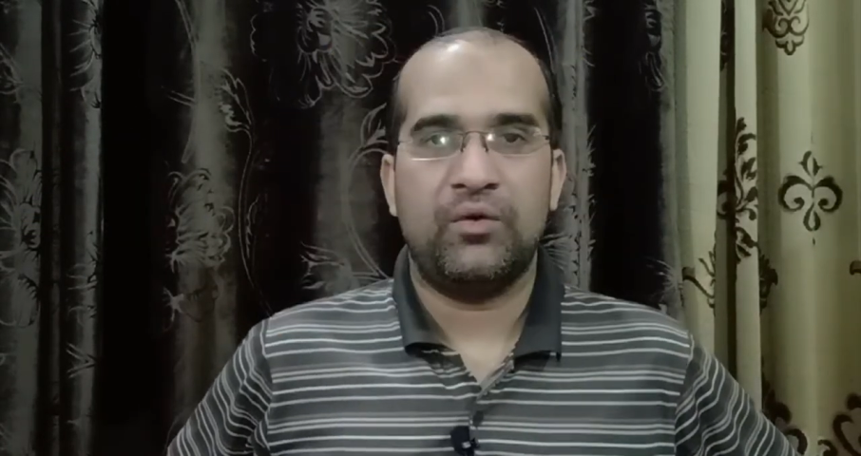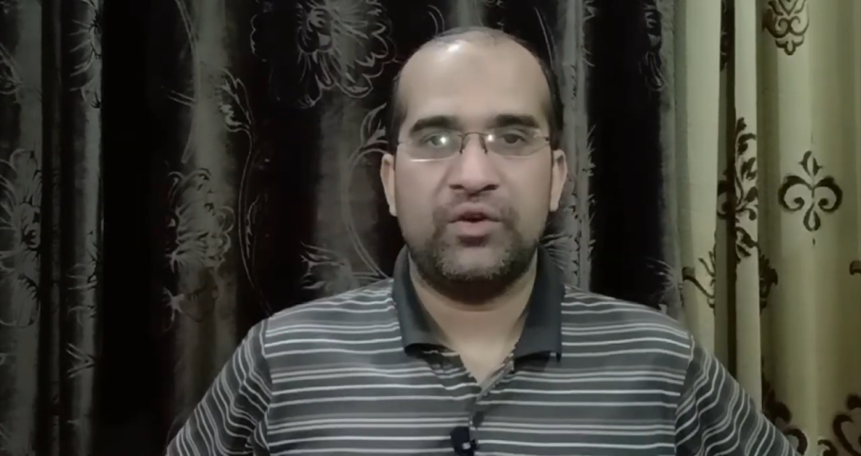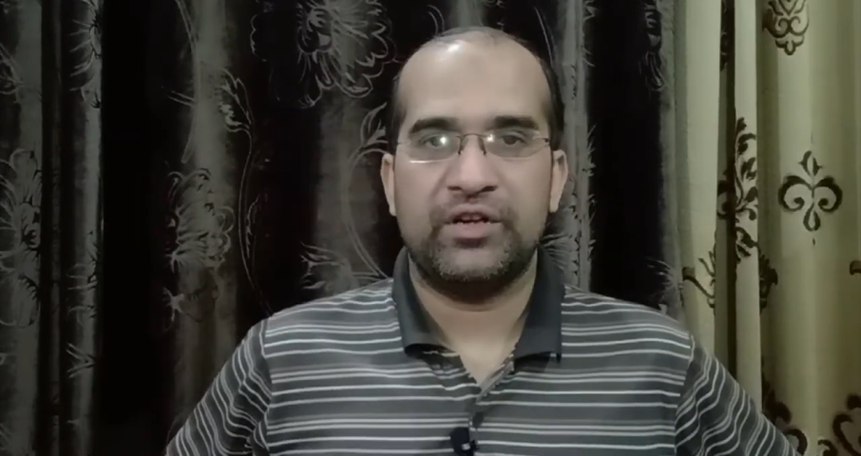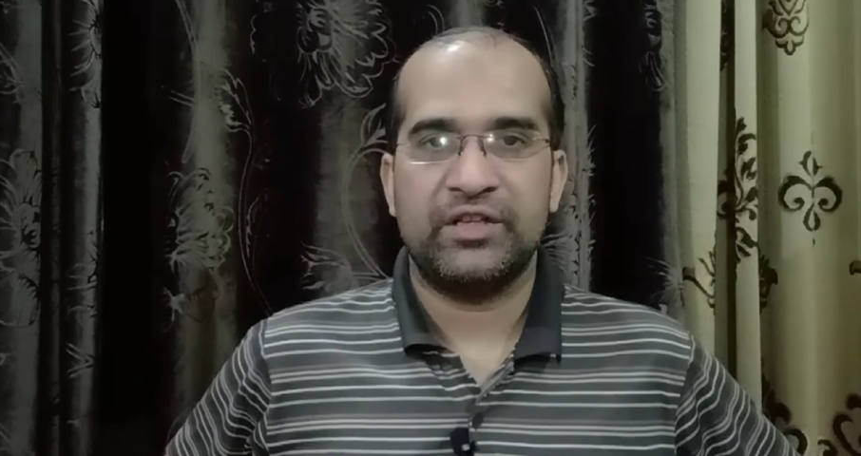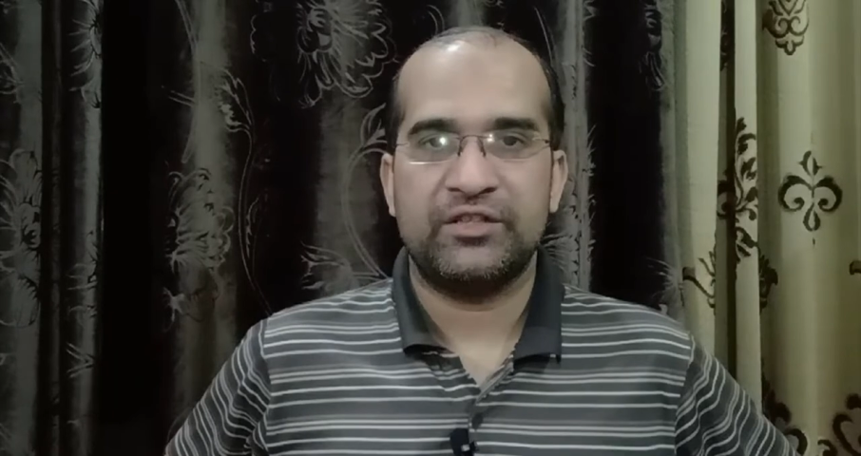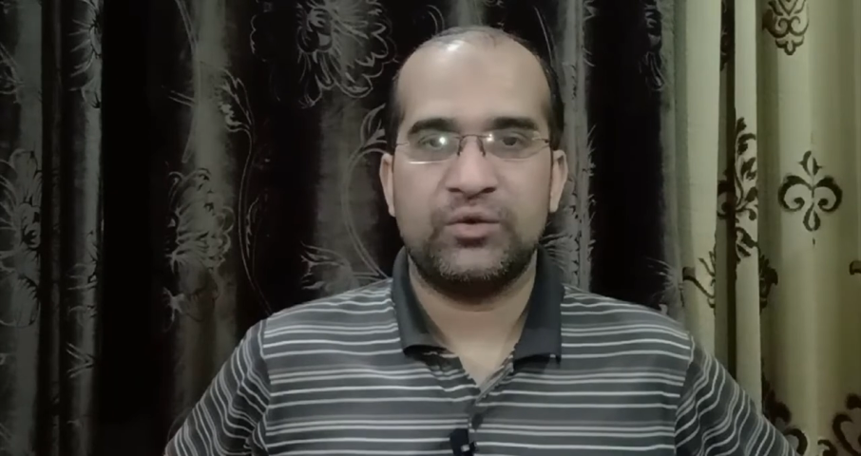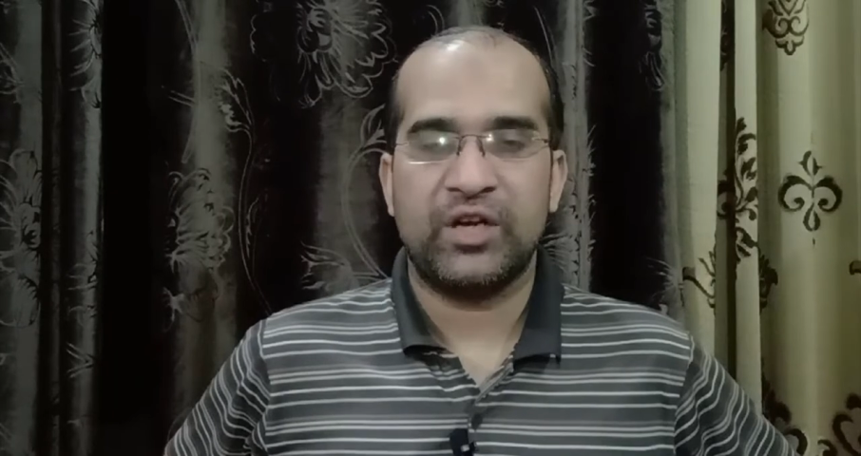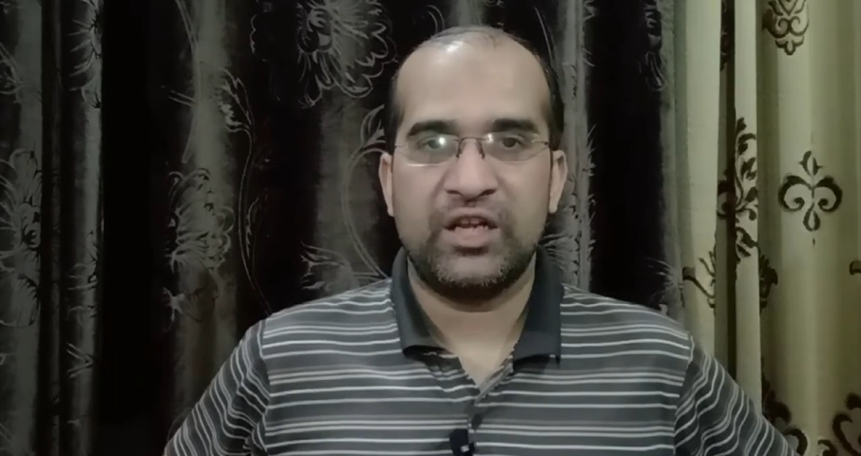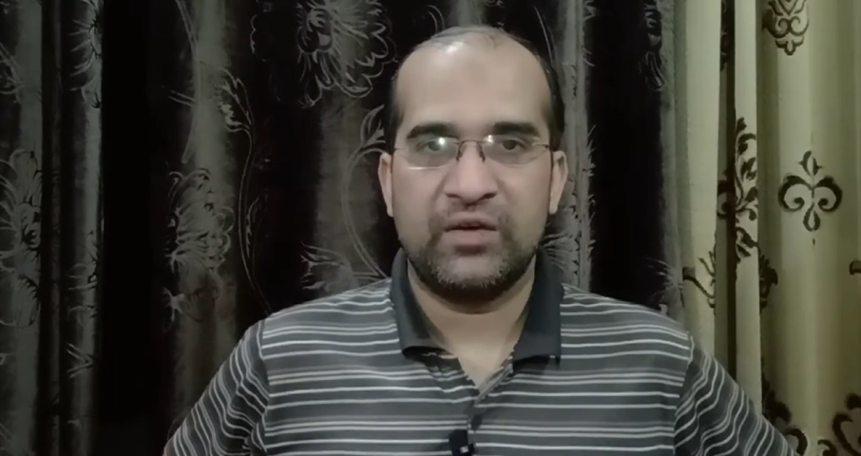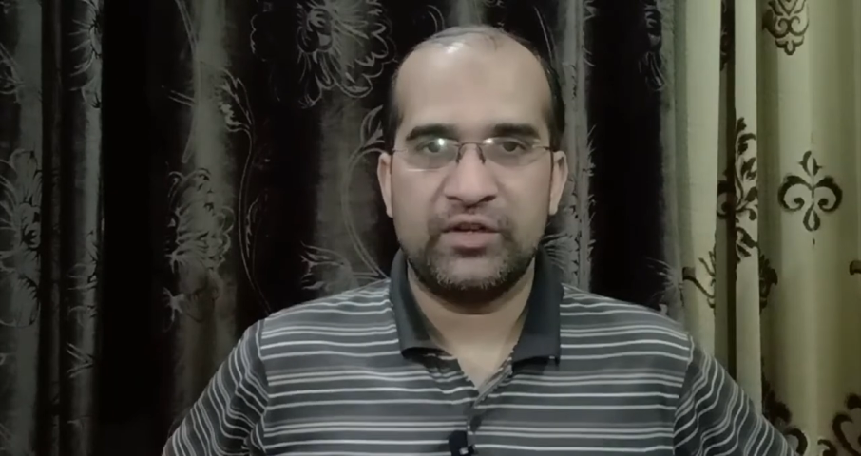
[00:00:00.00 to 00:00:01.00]
worries. You
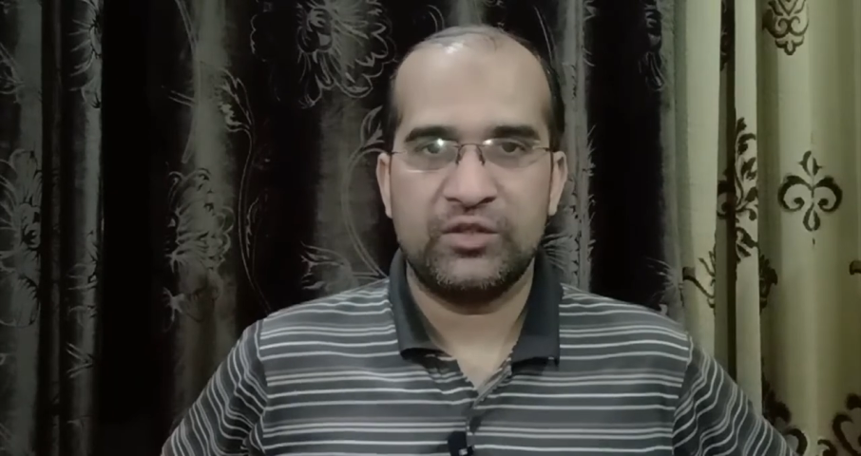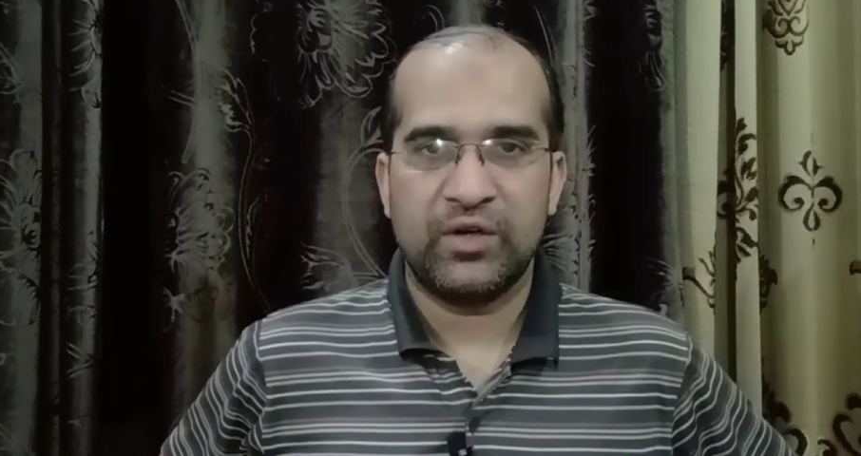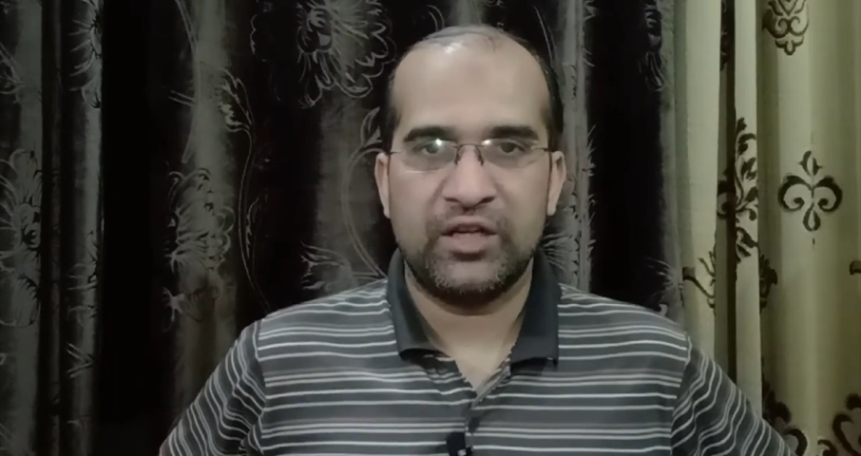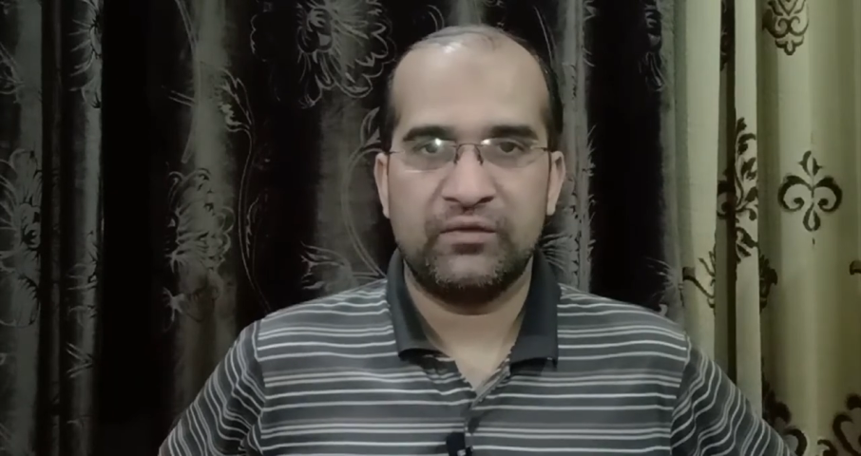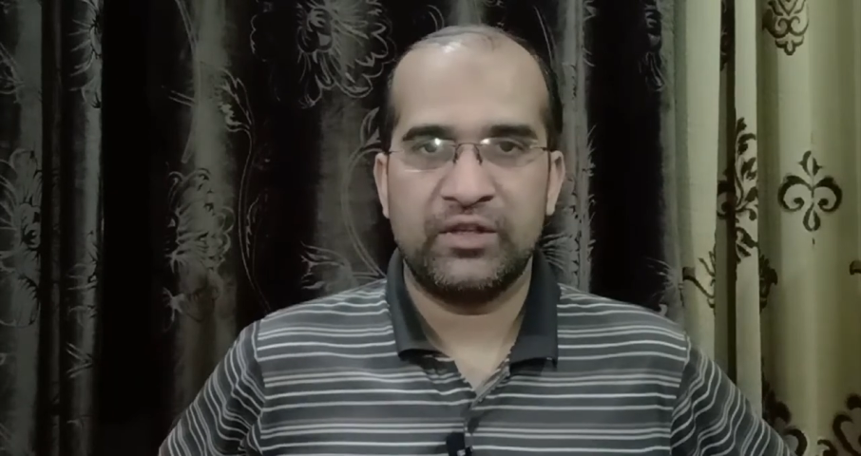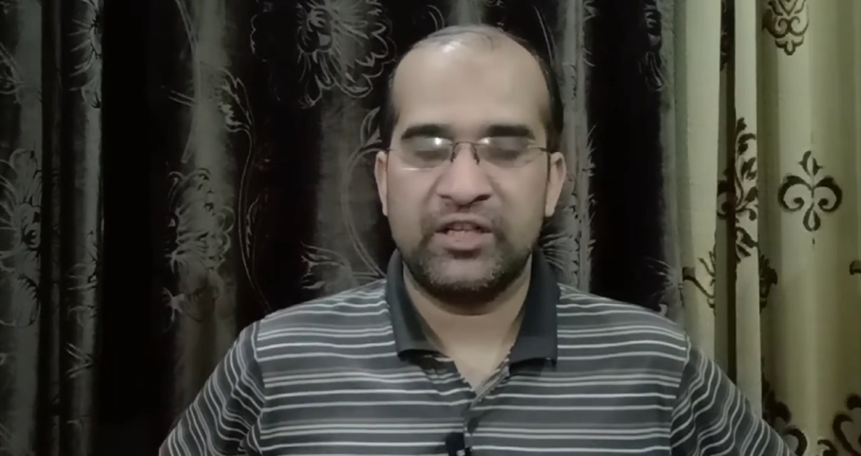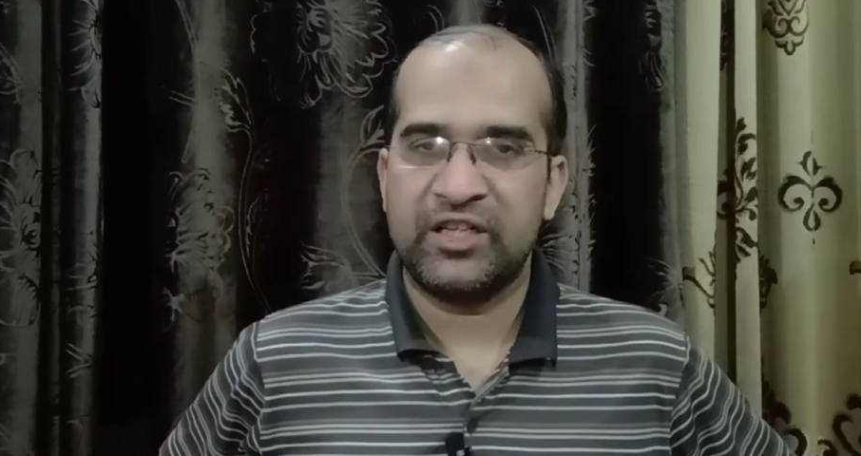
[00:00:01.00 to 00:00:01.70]
can even join with